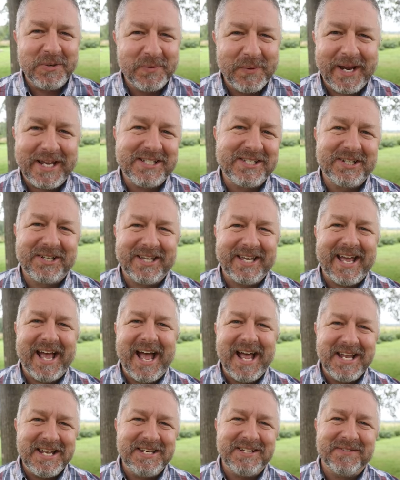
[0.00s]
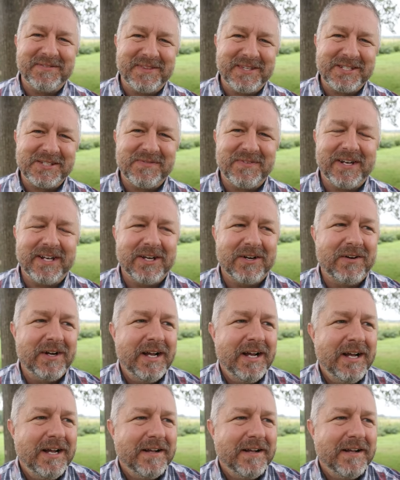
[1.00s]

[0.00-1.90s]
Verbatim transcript: you wait till the end of this video.